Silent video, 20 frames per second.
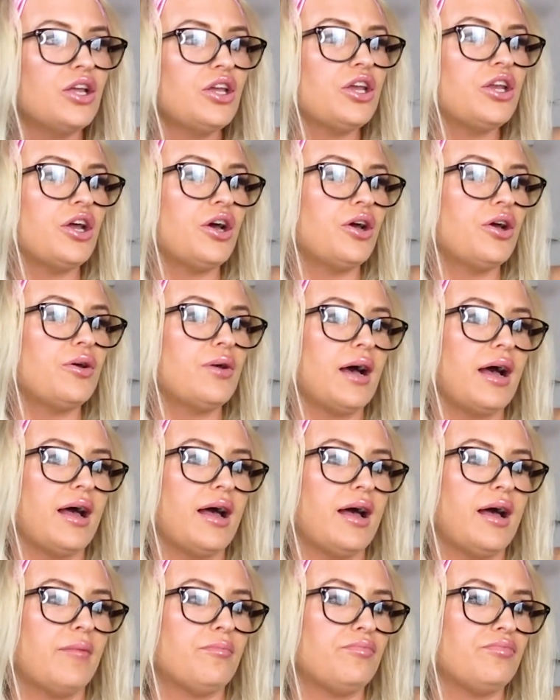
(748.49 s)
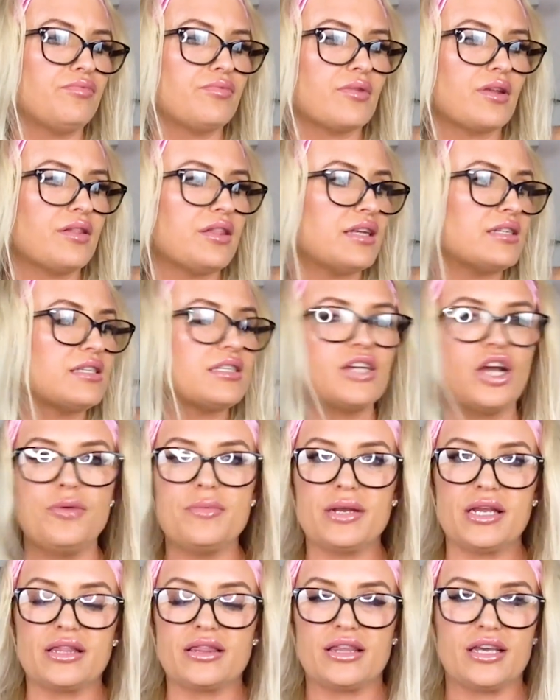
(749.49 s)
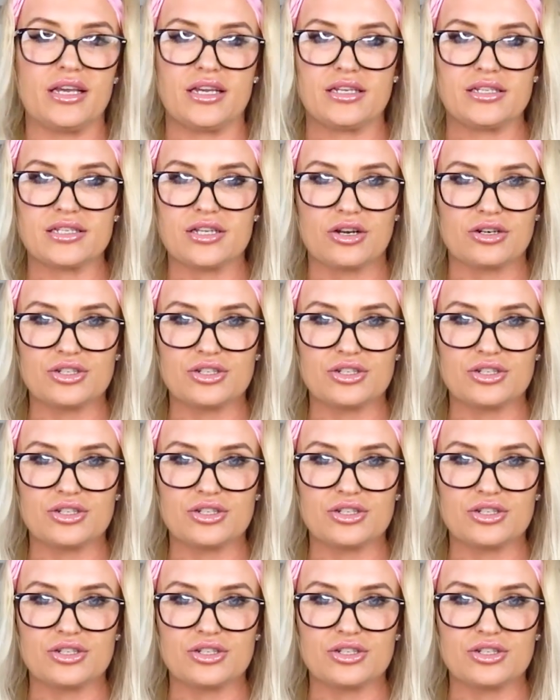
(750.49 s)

You know, there's so many things.